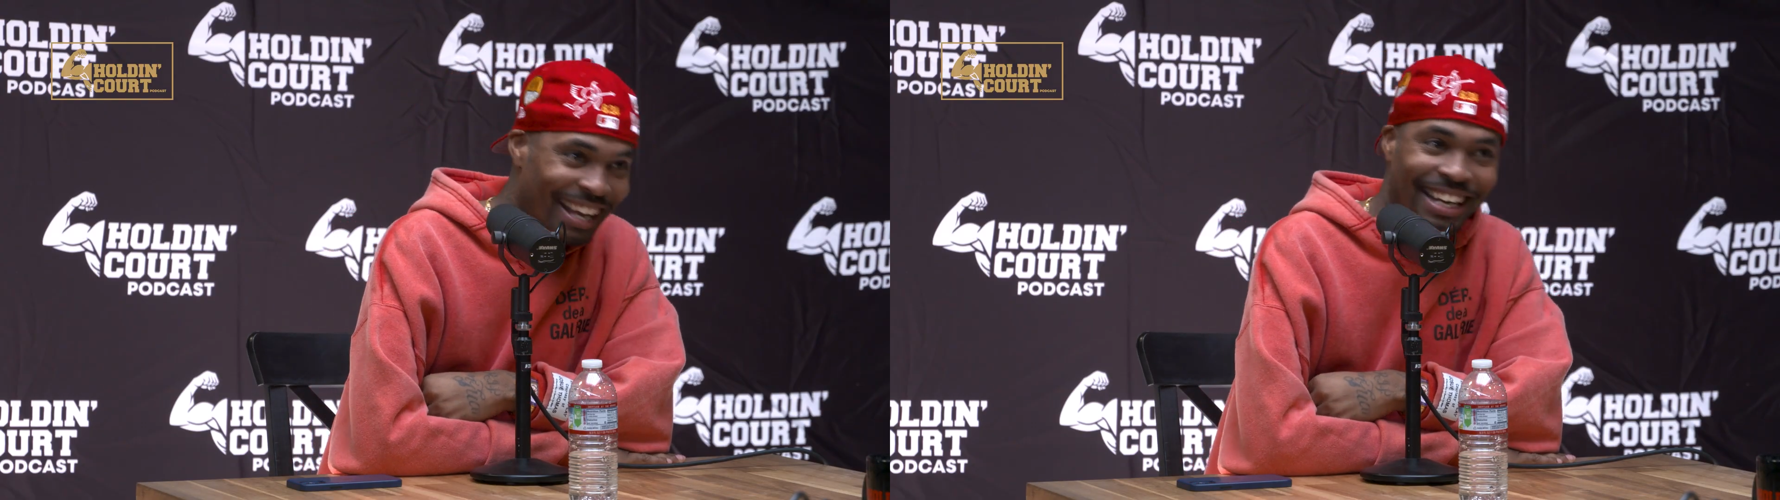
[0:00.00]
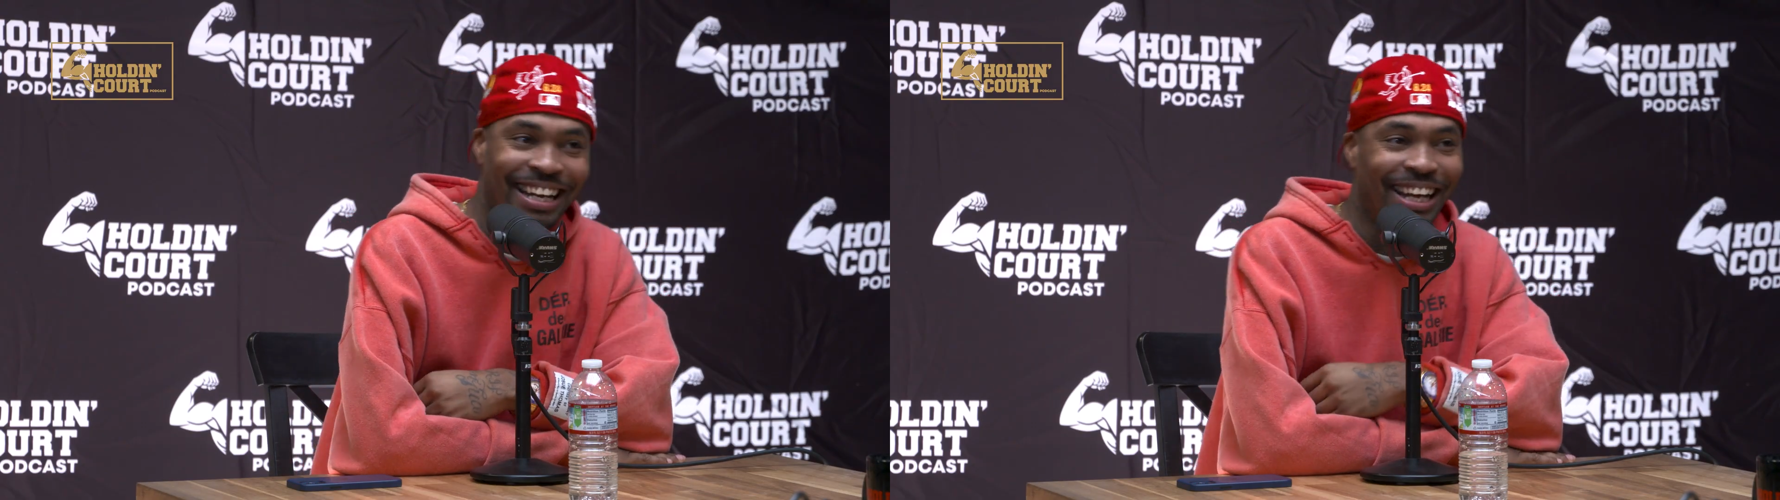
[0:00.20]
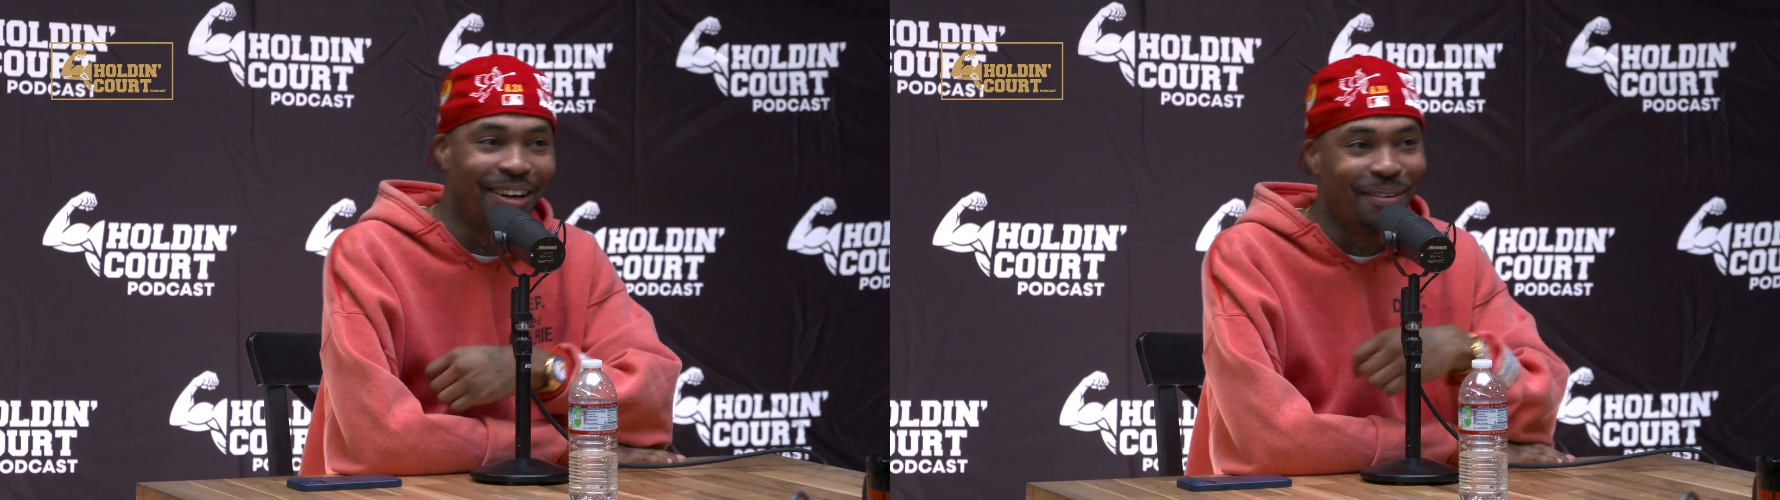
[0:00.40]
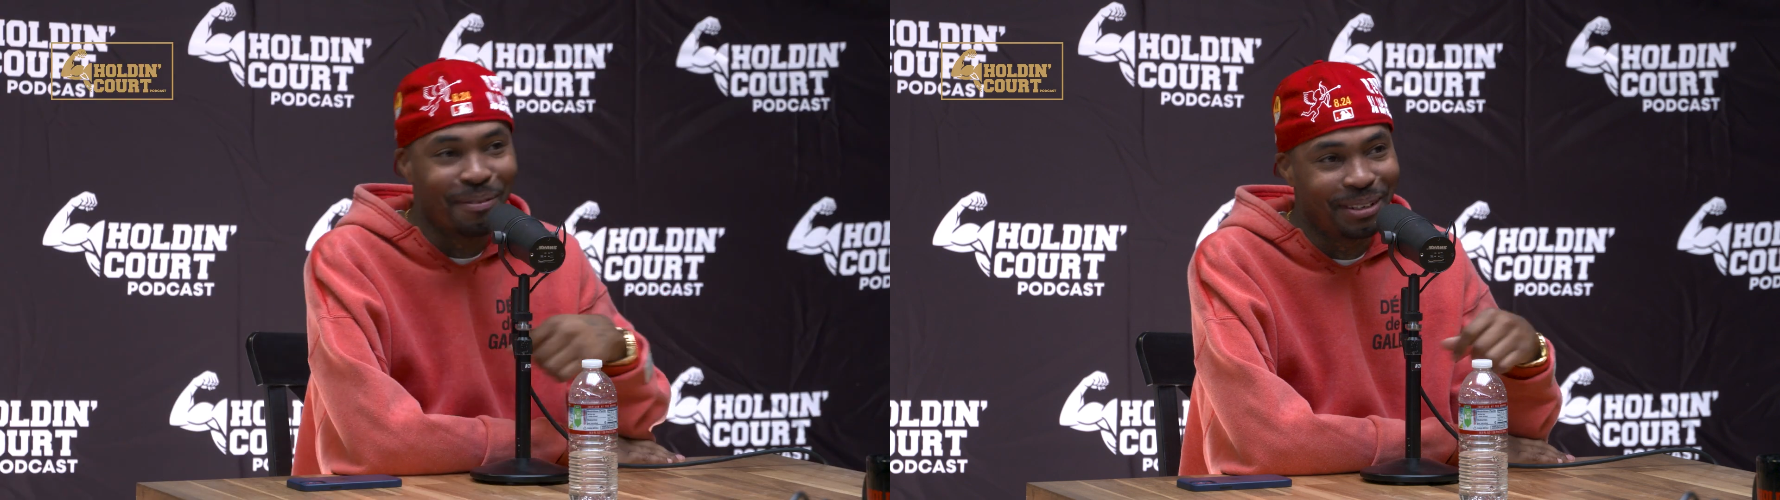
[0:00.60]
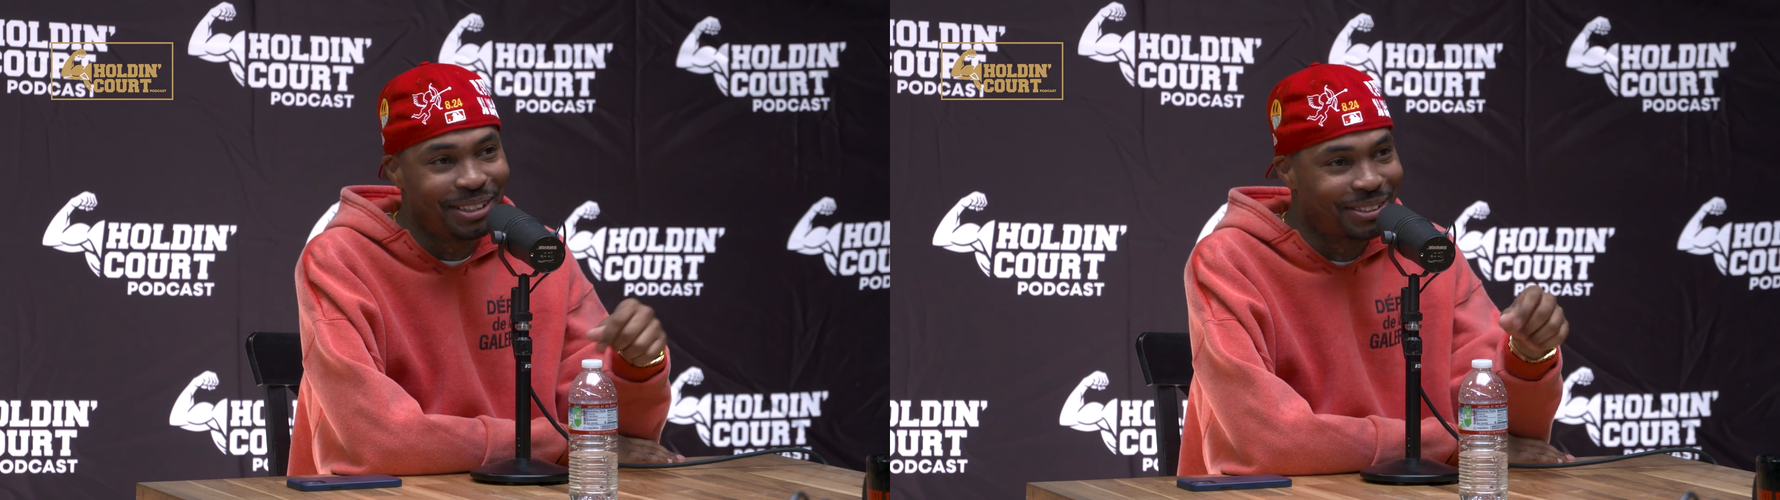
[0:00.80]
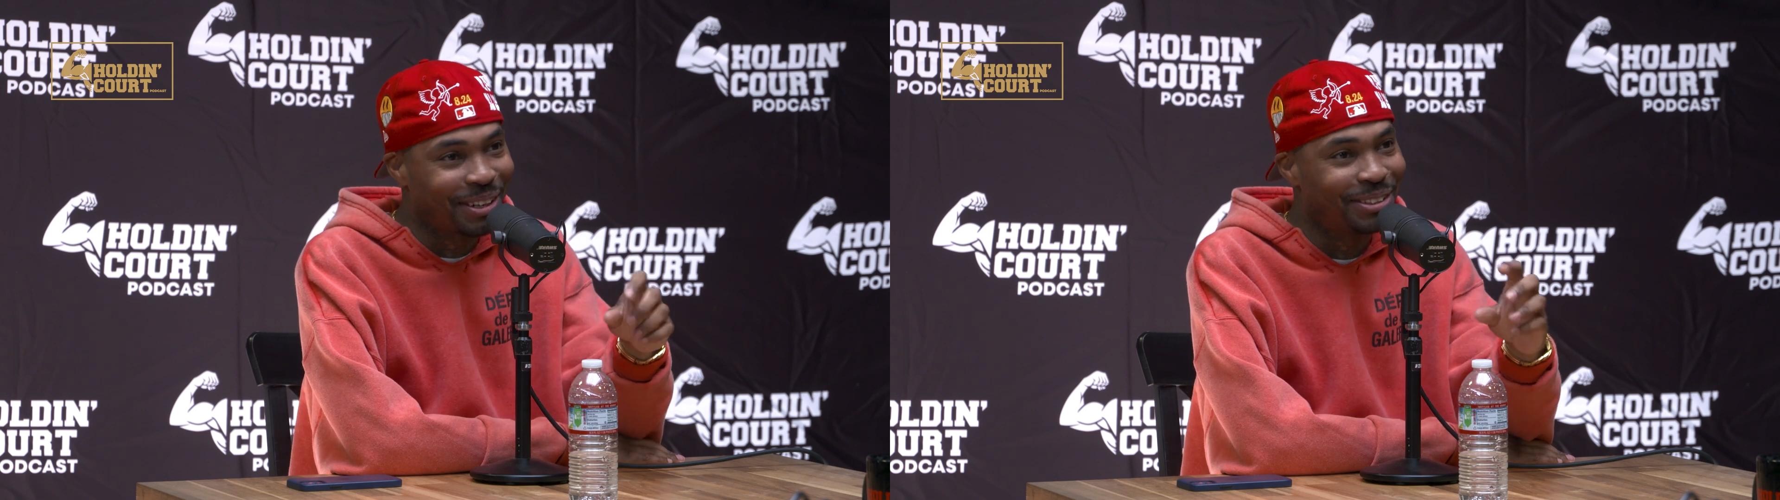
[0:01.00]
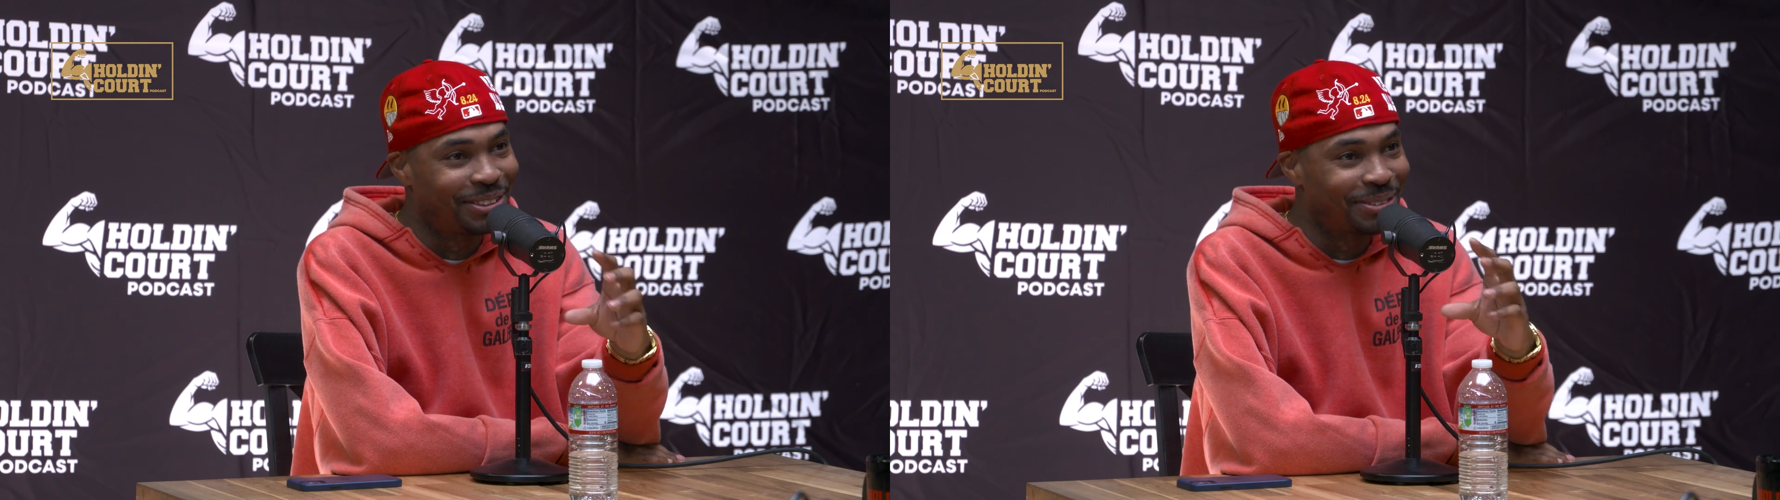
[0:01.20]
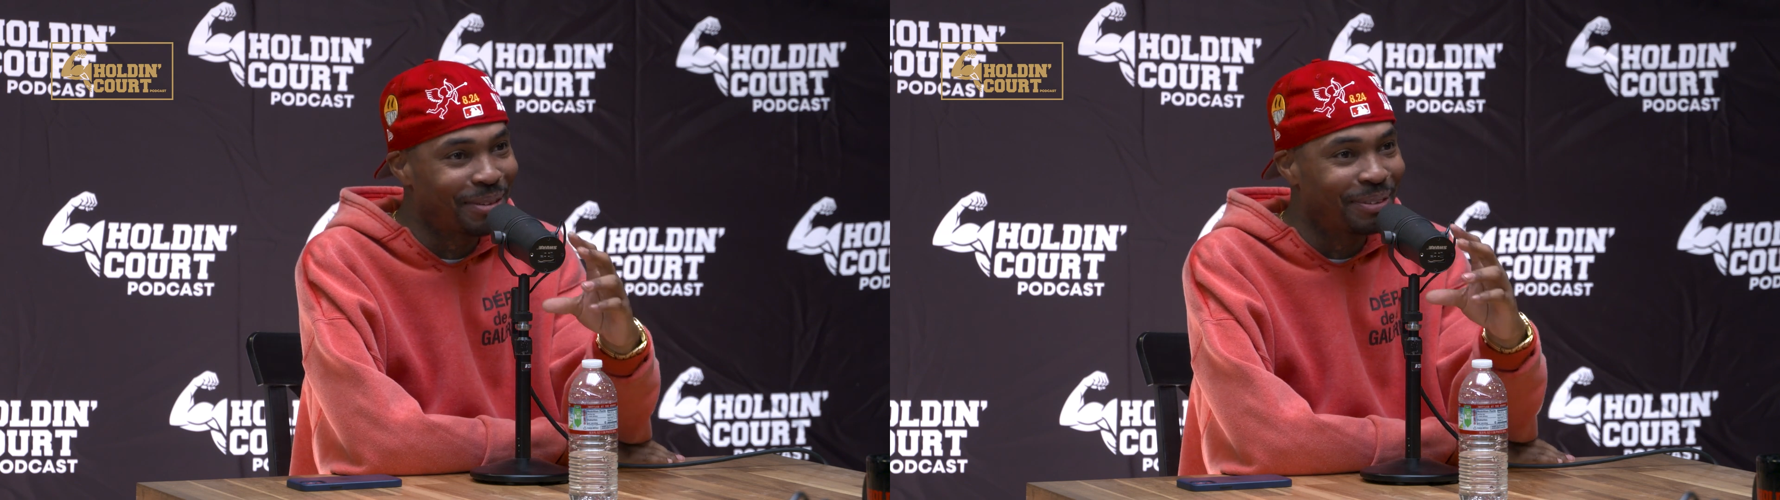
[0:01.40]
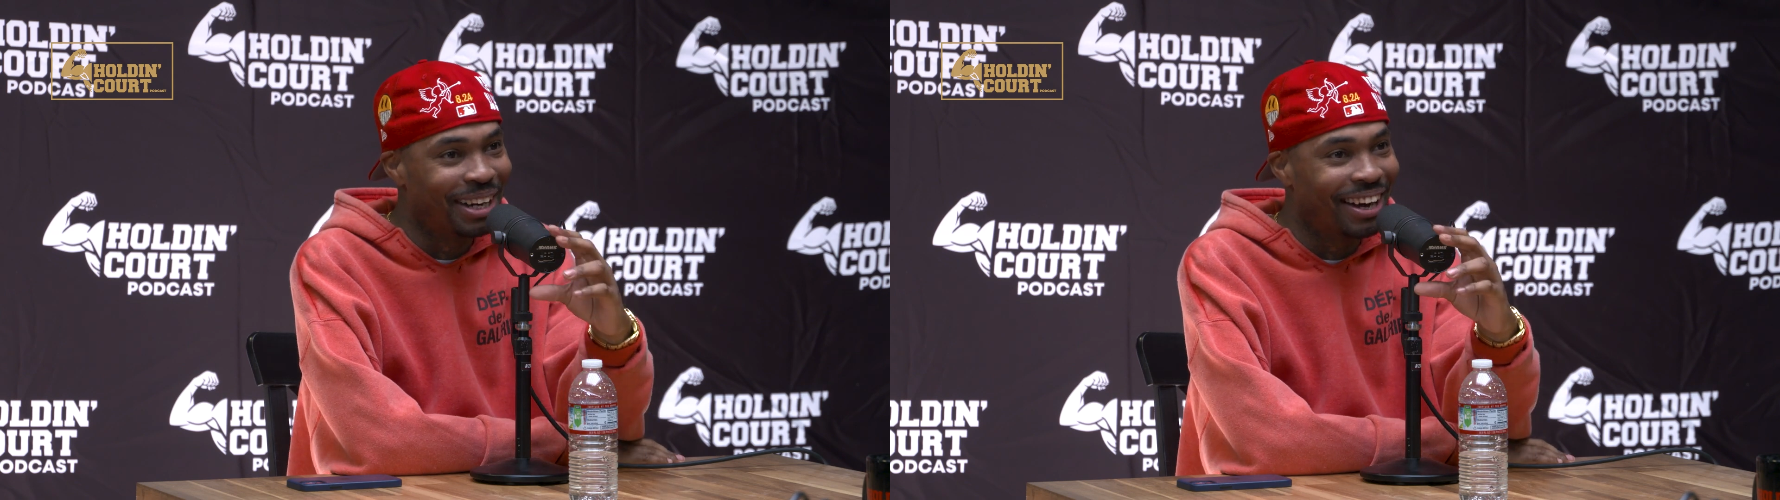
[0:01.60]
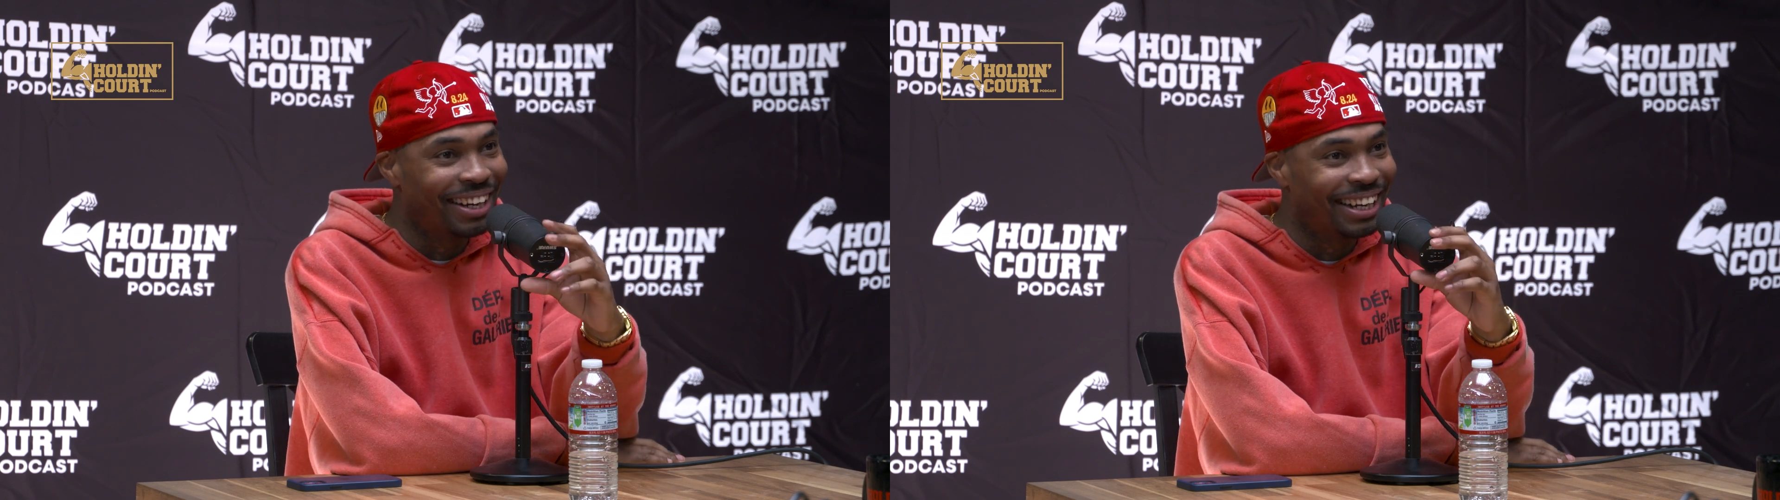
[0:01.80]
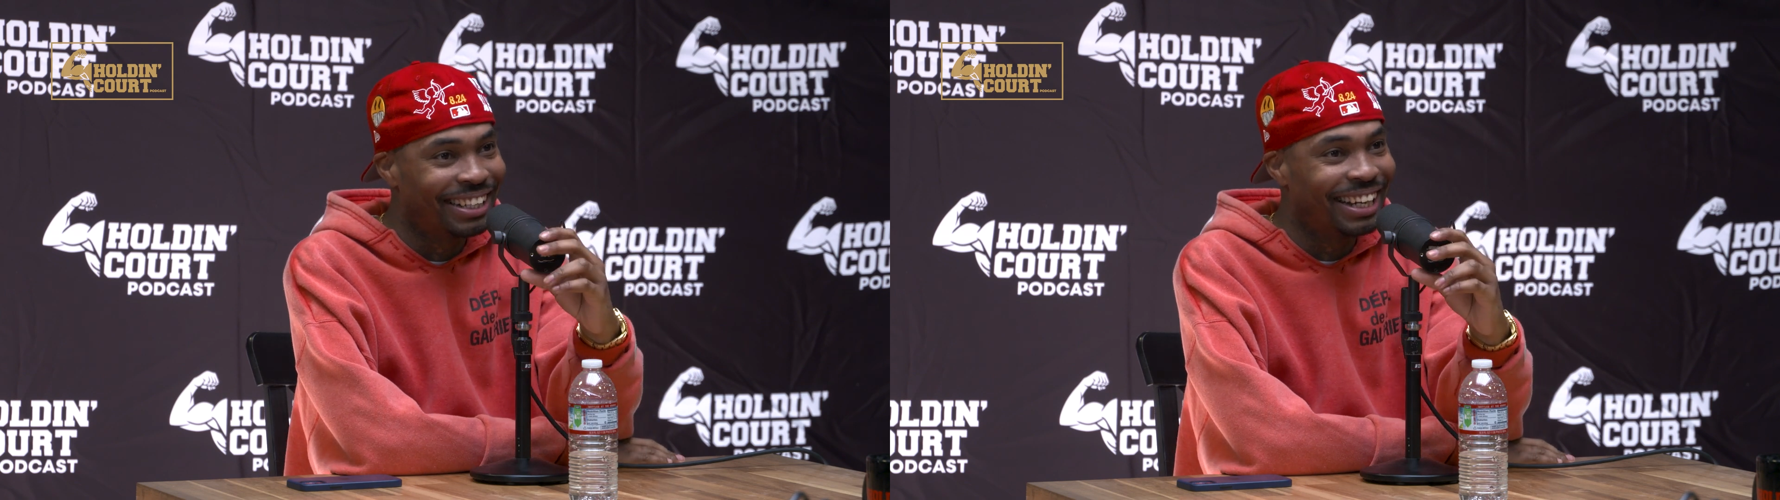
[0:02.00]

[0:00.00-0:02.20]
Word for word: that nigga want me to start stripping out here.